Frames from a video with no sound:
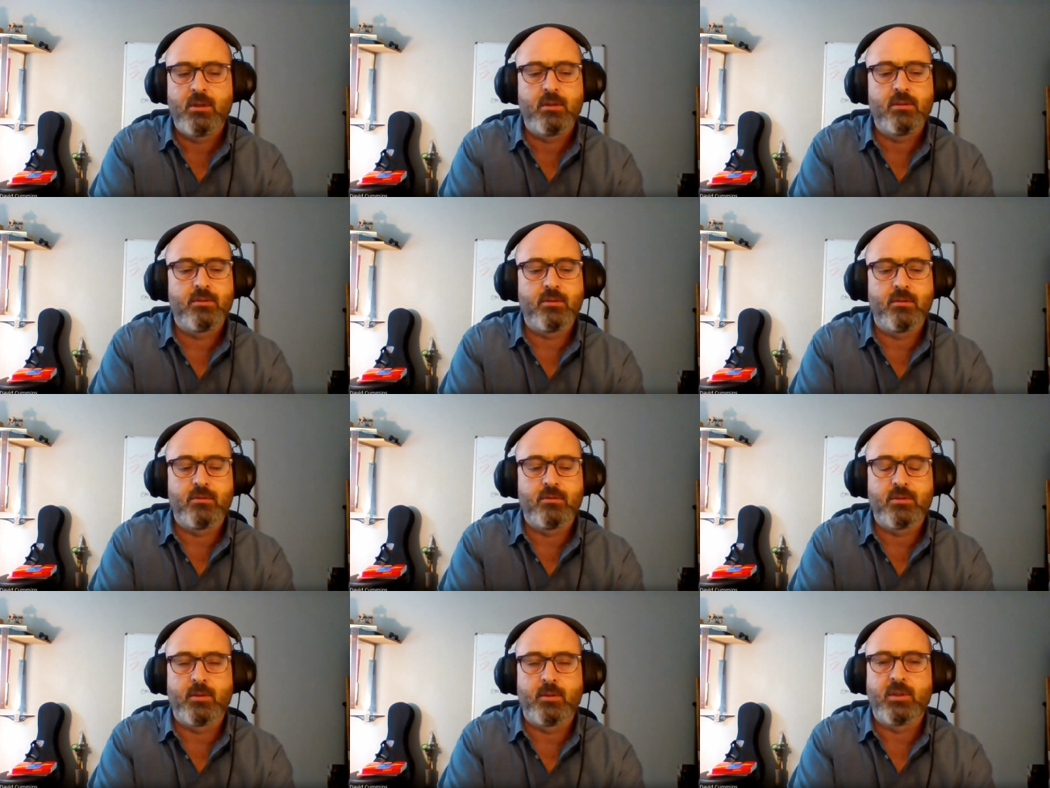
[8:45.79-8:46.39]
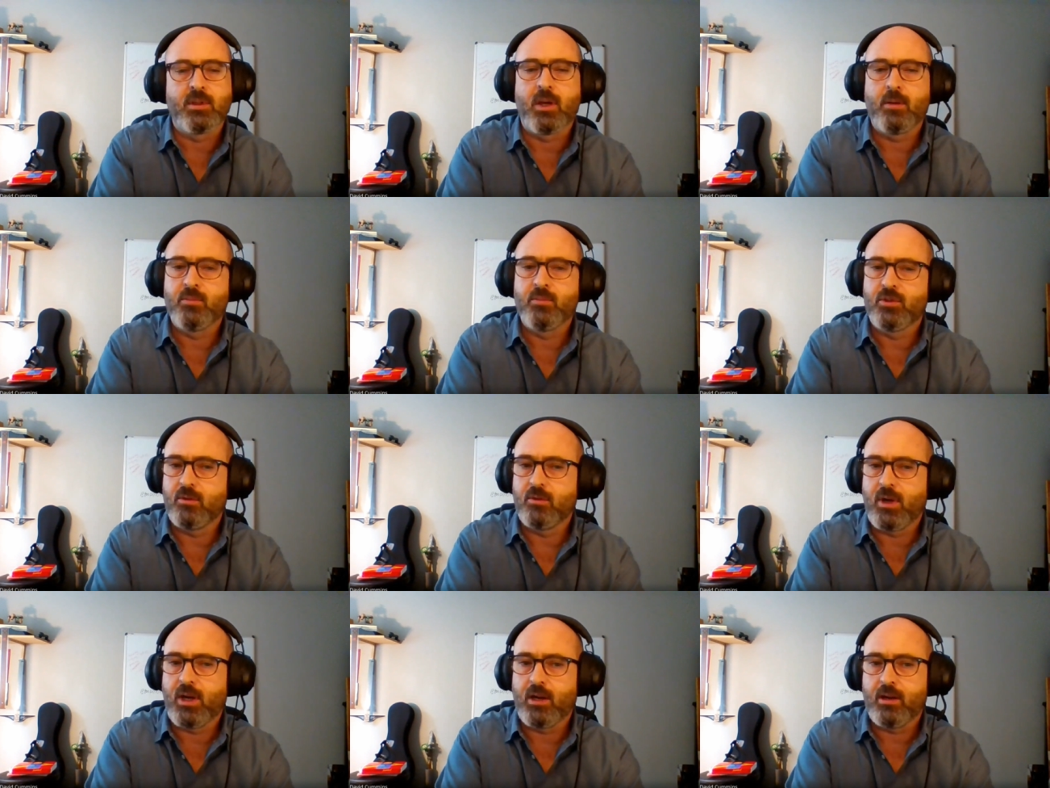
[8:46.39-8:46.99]
So
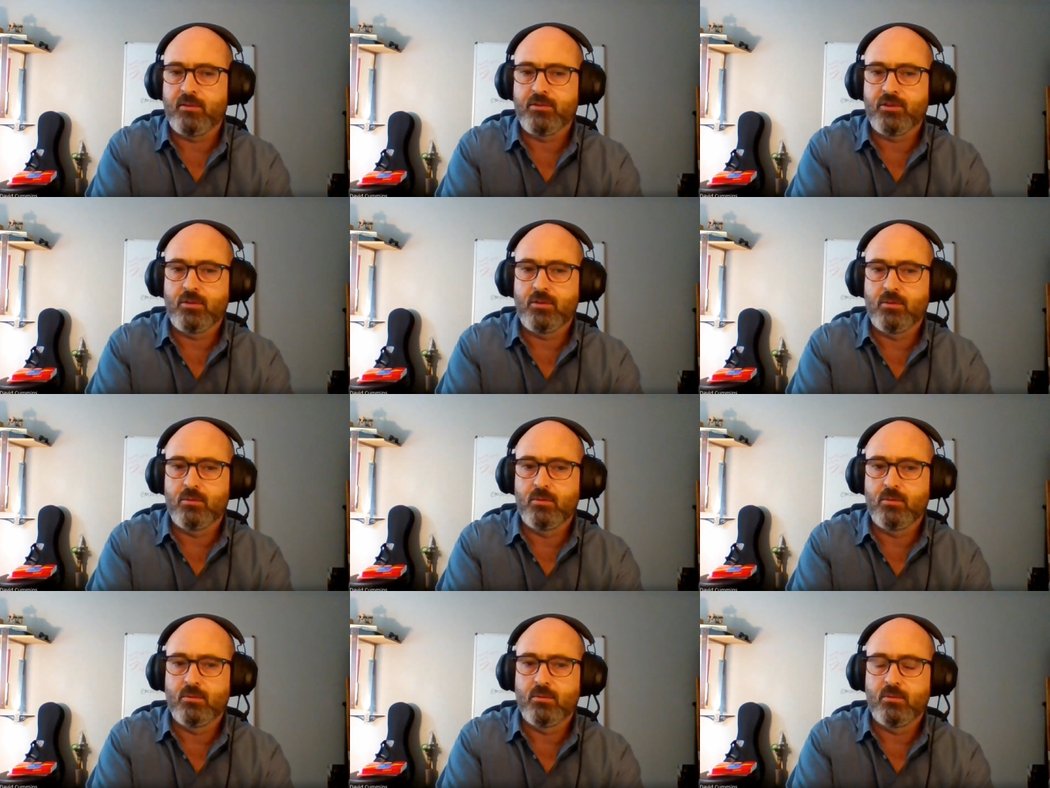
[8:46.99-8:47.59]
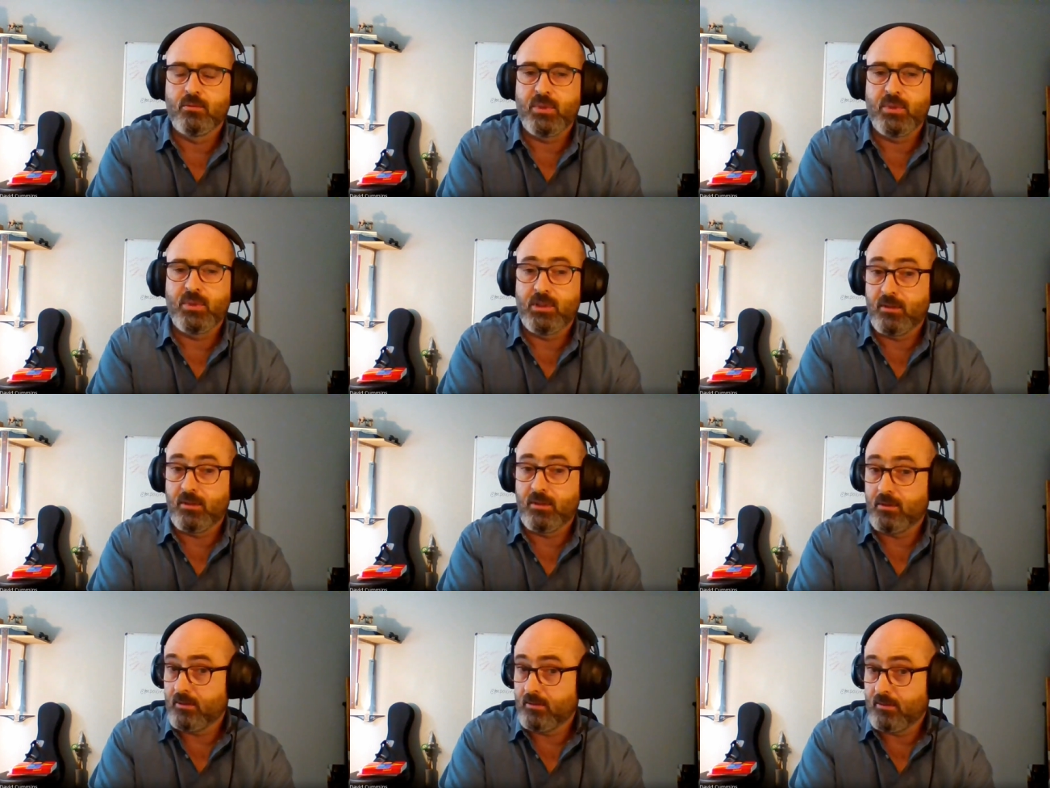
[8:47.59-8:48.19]
sometimes you have to
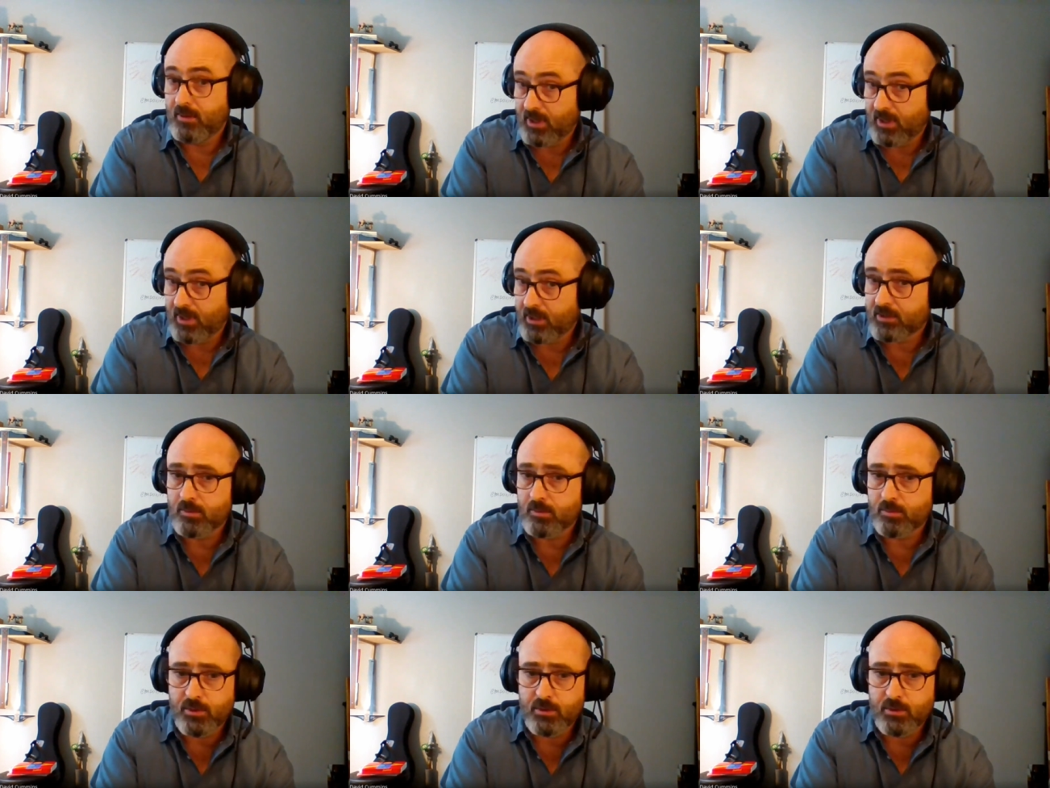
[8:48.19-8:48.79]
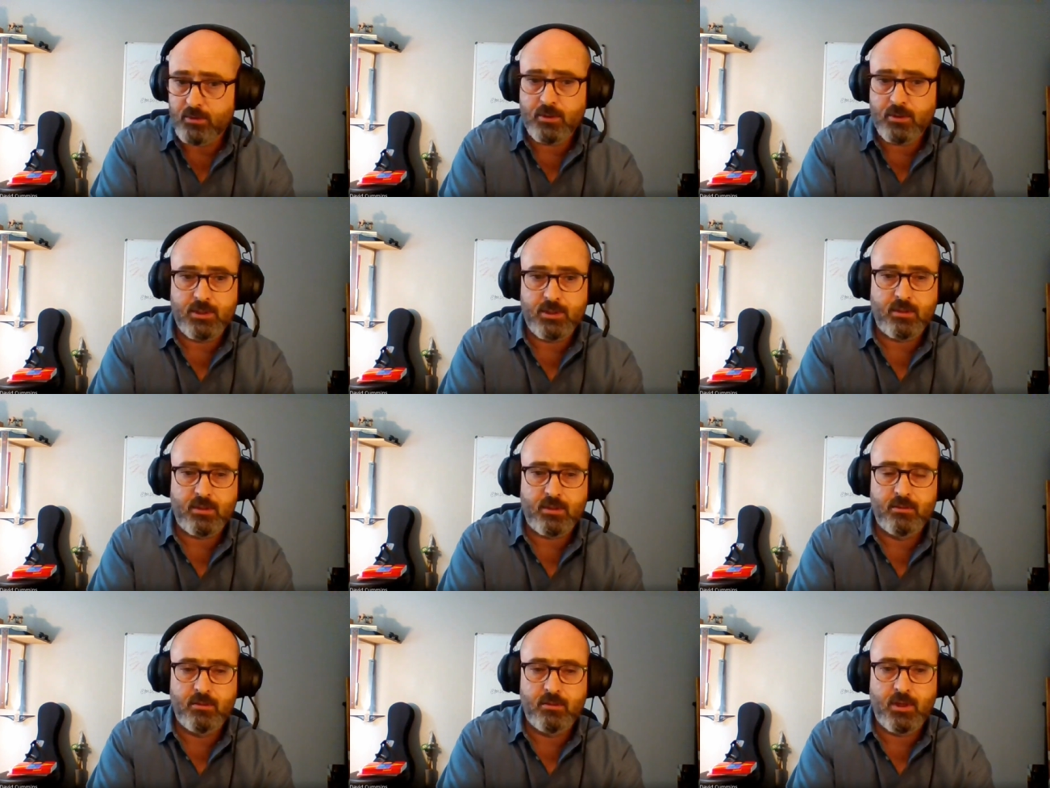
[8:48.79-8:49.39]
be the expert
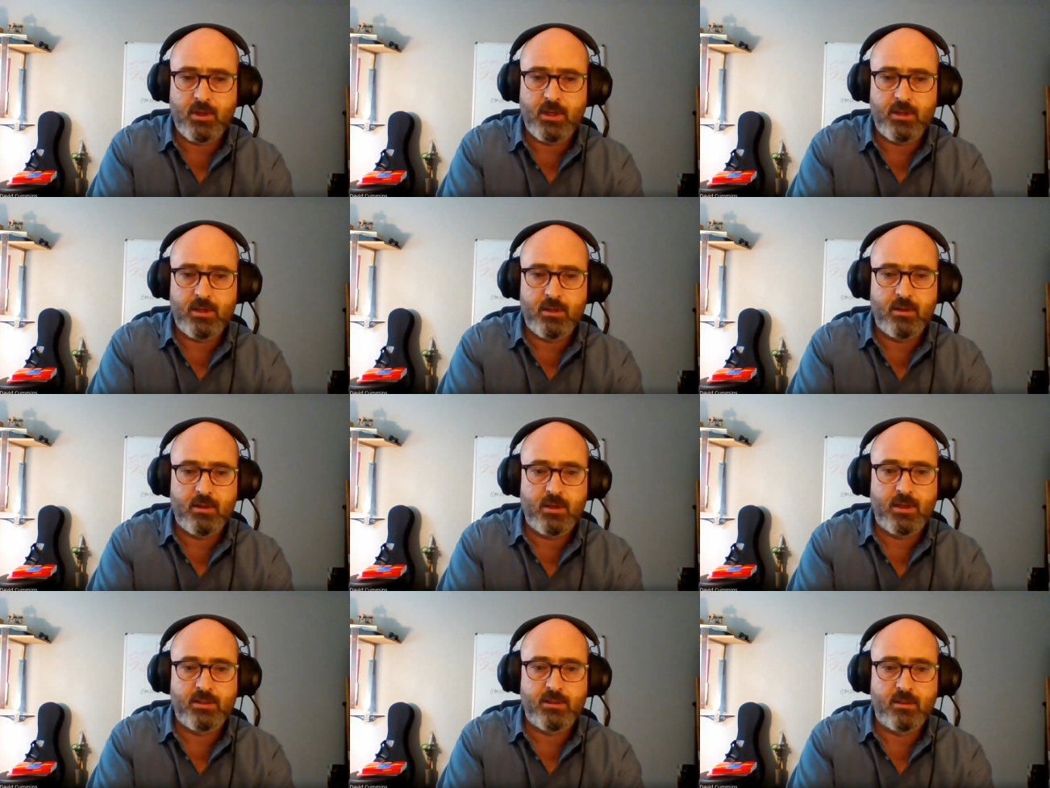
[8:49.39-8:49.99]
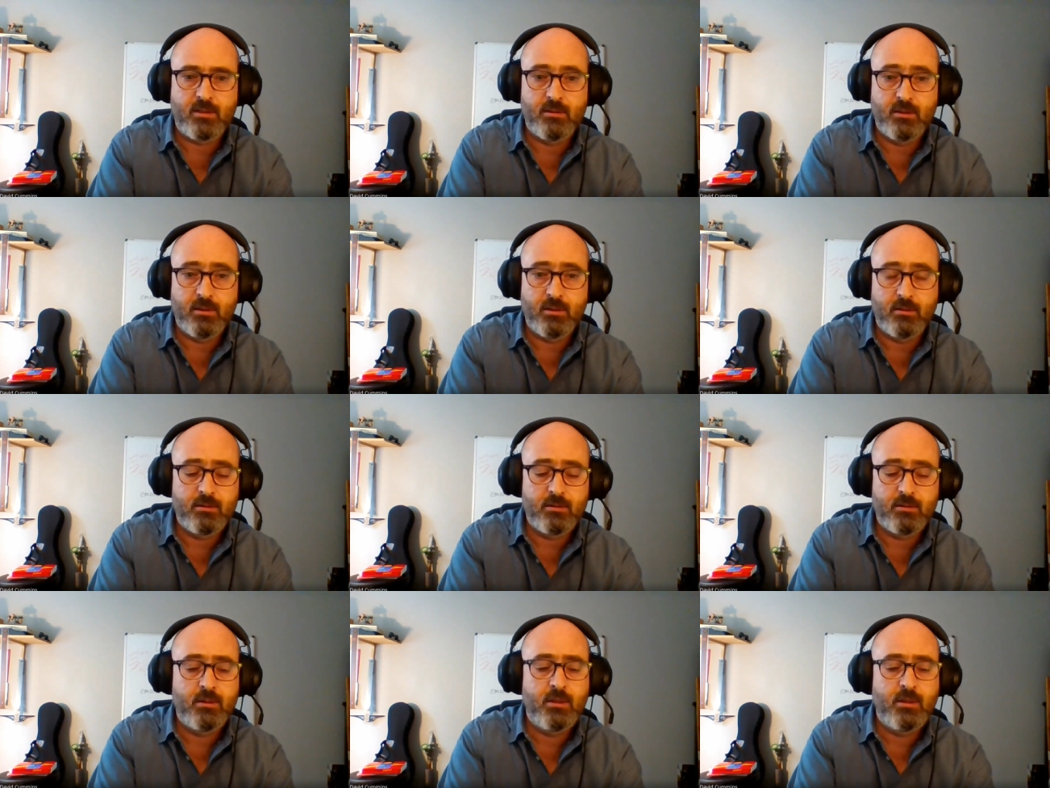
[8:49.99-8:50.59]
as a
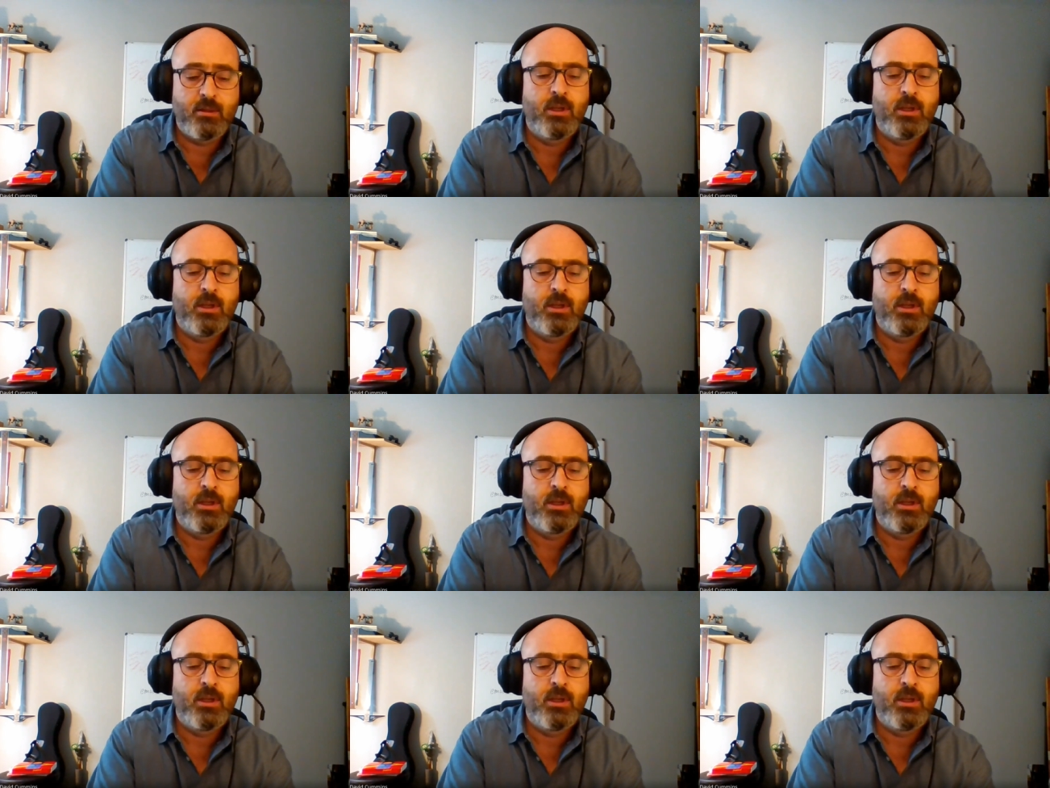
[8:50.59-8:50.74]
leader.